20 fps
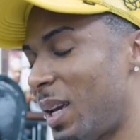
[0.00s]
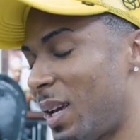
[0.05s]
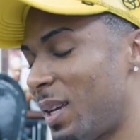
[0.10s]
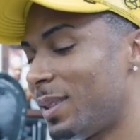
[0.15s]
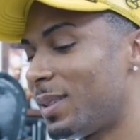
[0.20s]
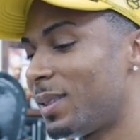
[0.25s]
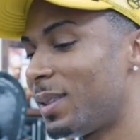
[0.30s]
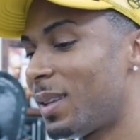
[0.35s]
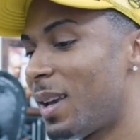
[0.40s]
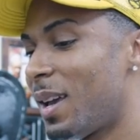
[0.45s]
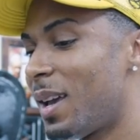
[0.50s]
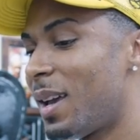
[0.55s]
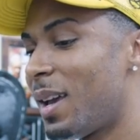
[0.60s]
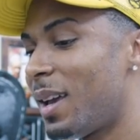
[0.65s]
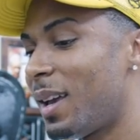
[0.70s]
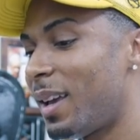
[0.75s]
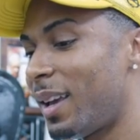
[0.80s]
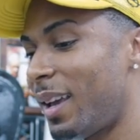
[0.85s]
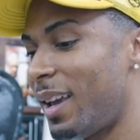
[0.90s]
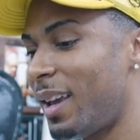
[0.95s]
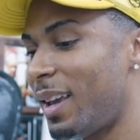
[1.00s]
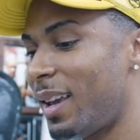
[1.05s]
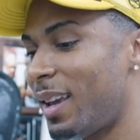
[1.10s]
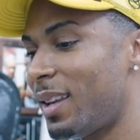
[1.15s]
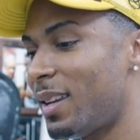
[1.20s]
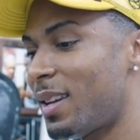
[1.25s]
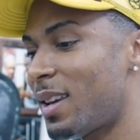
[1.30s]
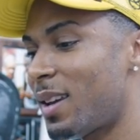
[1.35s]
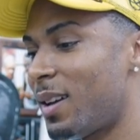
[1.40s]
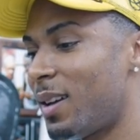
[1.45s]
Yes.
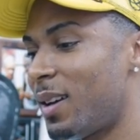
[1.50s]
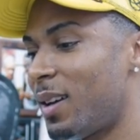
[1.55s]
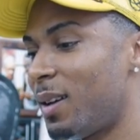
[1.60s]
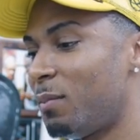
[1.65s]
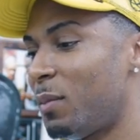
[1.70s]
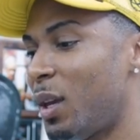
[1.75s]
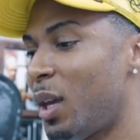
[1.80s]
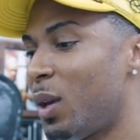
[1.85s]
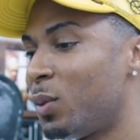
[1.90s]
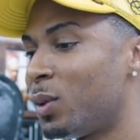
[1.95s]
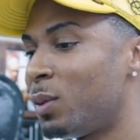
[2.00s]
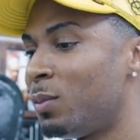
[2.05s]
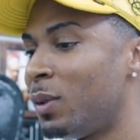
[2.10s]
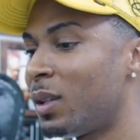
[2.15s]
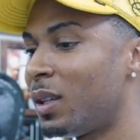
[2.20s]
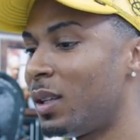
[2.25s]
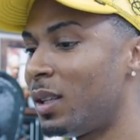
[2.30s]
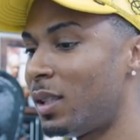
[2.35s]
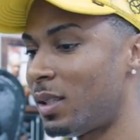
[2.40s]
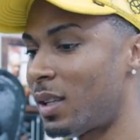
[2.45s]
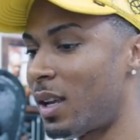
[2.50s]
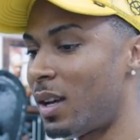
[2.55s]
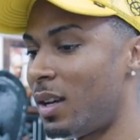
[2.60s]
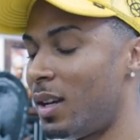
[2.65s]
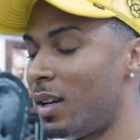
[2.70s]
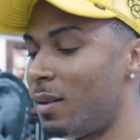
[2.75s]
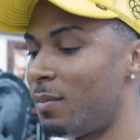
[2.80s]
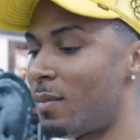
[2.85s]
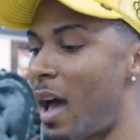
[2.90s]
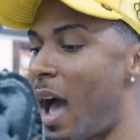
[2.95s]
And it was because
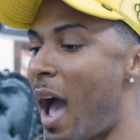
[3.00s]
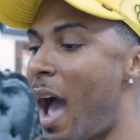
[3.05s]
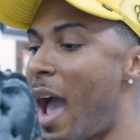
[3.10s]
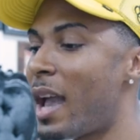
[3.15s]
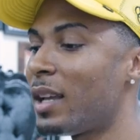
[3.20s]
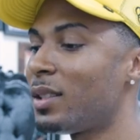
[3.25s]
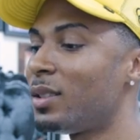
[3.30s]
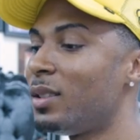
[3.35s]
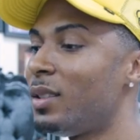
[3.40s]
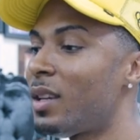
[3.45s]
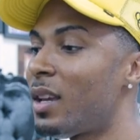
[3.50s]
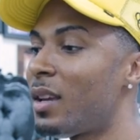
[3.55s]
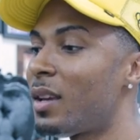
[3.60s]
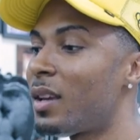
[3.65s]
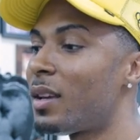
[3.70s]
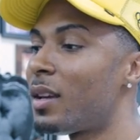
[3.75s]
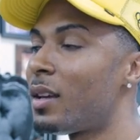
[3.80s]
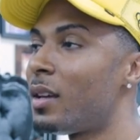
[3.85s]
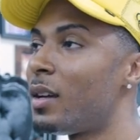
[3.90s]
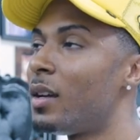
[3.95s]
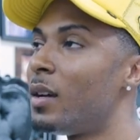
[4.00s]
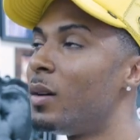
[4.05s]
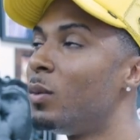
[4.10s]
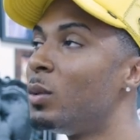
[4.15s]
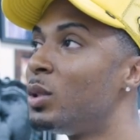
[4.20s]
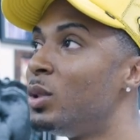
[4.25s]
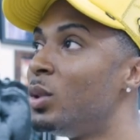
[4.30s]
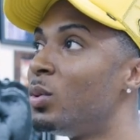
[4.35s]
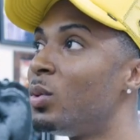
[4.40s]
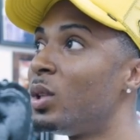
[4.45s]
I actually
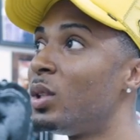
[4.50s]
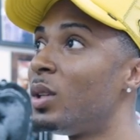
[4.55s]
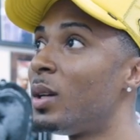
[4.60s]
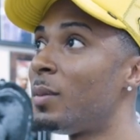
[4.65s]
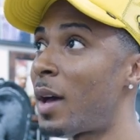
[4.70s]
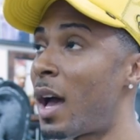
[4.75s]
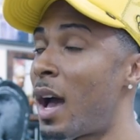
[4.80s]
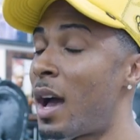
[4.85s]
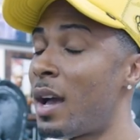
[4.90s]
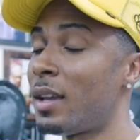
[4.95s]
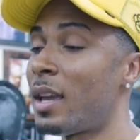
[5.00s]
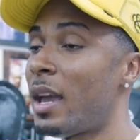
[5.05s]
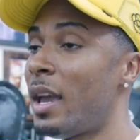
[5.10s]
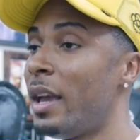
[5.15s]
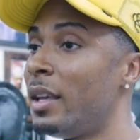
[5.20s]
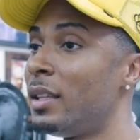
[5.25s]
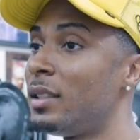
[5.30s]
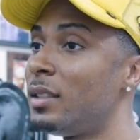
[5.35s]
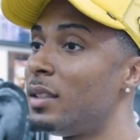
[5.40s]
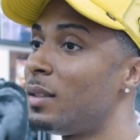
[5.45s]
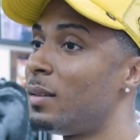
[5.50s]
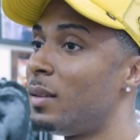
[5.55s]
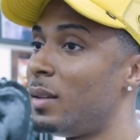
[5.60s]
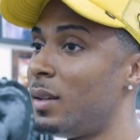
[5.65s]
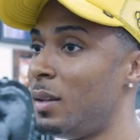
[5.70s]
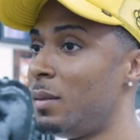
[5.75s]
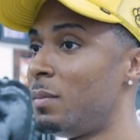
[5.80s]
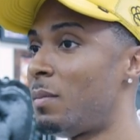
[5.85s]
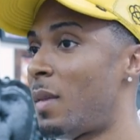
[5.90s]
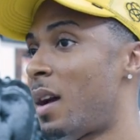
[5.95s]
was doing a podcast
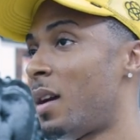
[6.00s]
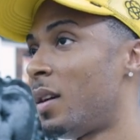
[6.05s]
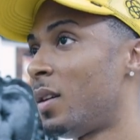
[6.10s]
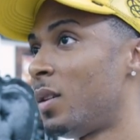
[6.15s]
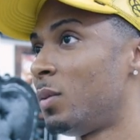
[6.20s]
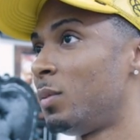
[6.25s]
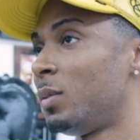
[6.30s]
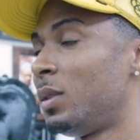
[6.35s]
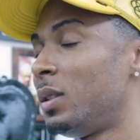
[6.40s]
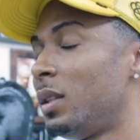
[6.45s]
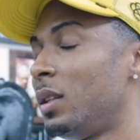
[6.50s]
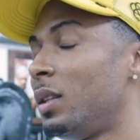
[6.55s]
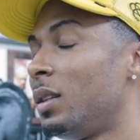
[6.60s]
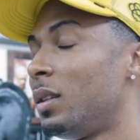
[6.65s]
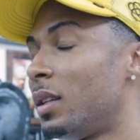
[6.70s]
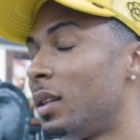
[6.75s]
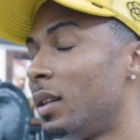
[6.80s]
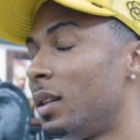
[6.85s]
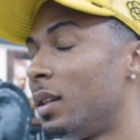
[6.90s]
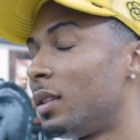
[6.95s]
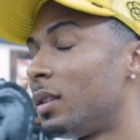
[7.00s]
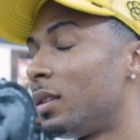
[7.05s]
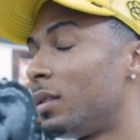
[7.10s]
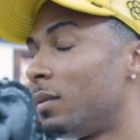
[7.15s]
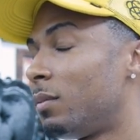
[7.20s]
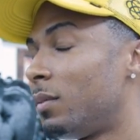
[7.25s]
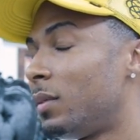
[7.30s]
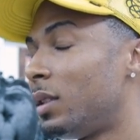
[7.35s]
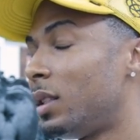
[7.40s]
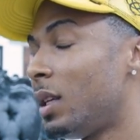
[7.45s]
in my home city,
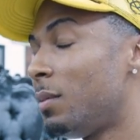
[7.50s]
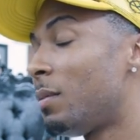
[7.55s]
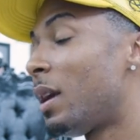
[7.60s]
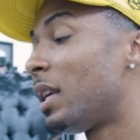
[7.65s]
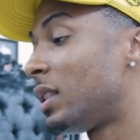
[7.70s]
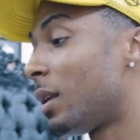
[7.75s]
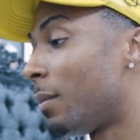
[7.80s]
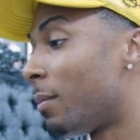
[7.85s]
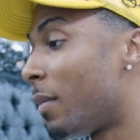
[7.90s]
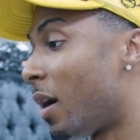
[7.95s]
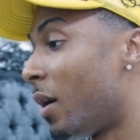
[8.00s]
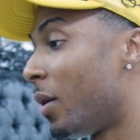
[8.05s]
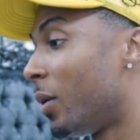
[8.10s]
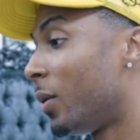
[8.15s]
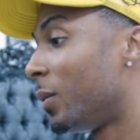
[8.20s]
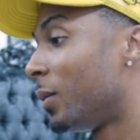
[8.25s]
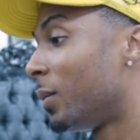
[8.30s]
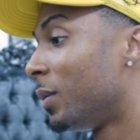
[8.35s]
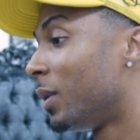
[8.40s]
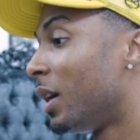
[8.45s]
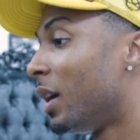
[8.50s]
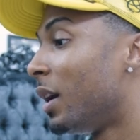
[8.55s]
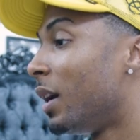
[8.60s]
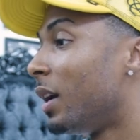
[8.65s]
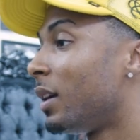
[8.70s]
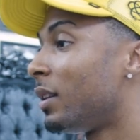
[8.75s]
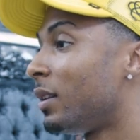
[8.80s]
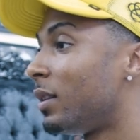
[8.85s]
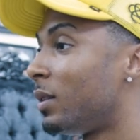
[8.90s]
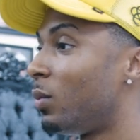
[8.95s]
T-Mess and Mo.
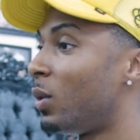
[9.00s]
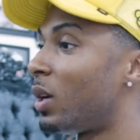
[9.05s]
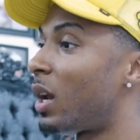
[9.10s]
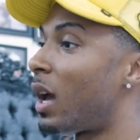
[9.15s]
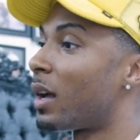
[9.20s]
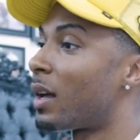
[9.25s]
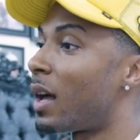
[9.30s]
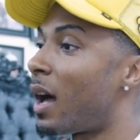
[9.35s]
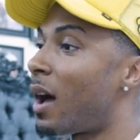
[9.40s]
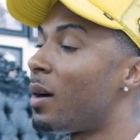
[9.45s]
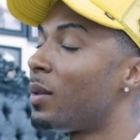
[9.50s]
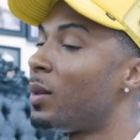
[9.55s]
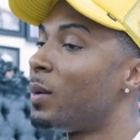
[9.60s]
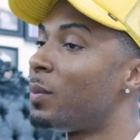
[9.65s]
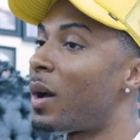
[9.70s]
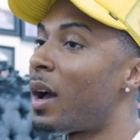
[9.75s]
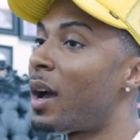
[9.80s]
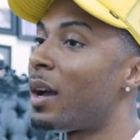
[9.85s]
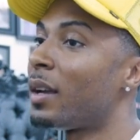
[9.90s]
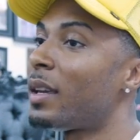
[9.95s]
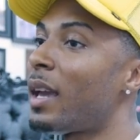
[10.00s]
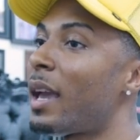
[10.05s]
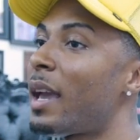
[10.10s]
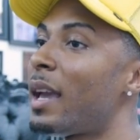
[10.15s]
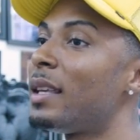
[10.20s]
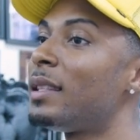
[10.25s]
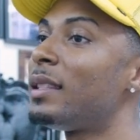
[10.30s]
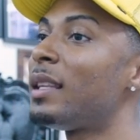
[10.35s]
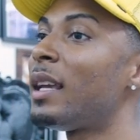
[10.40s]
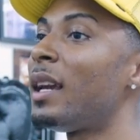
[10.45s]
Is what I call the
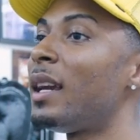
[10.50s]
podcast.